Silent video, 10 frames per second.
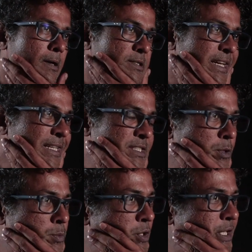science
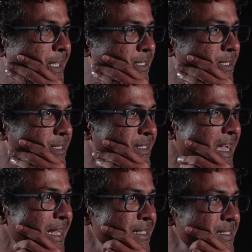communication is
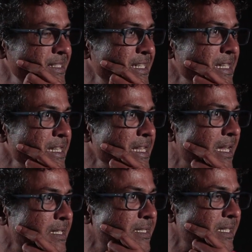as key
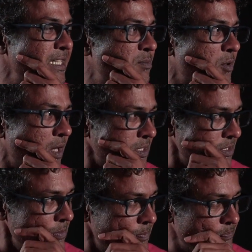as science
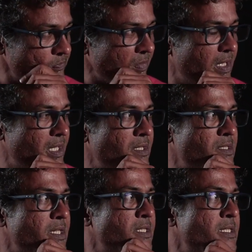production, in the
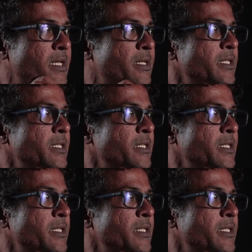sense that